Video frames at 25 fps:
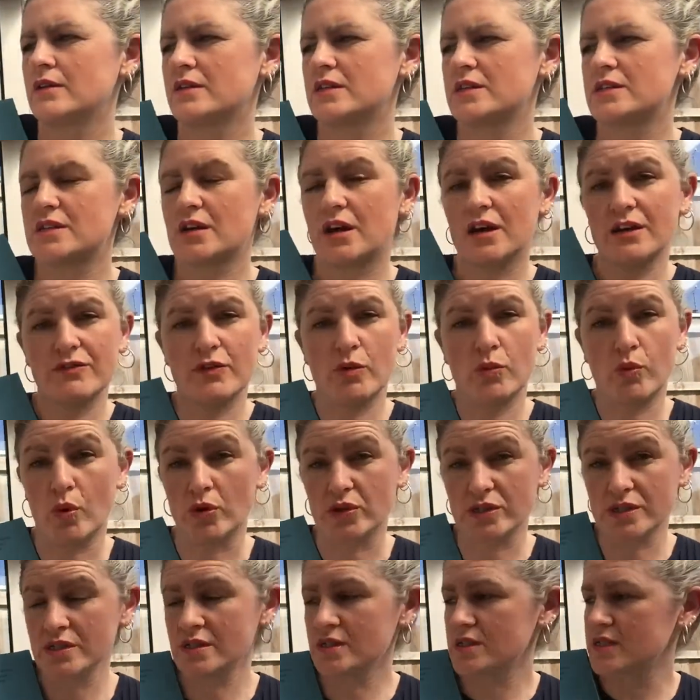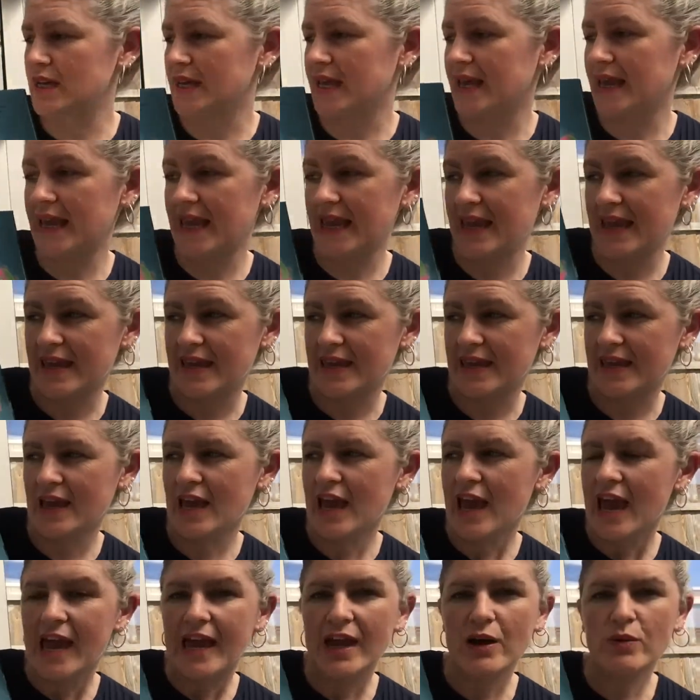The diver wasn't a he,
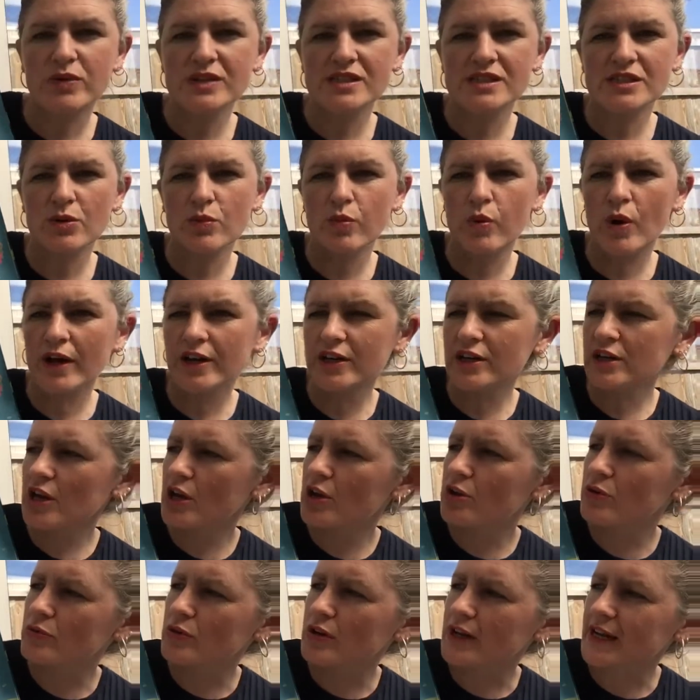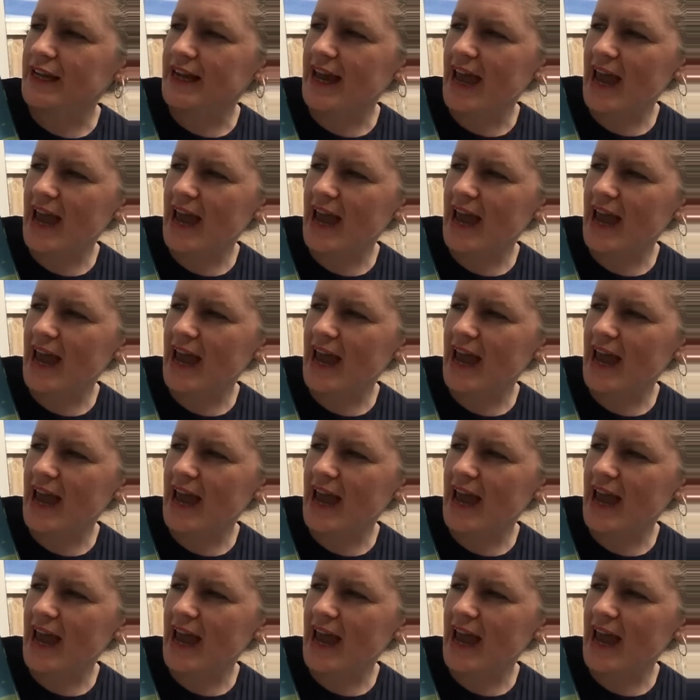it was the one and only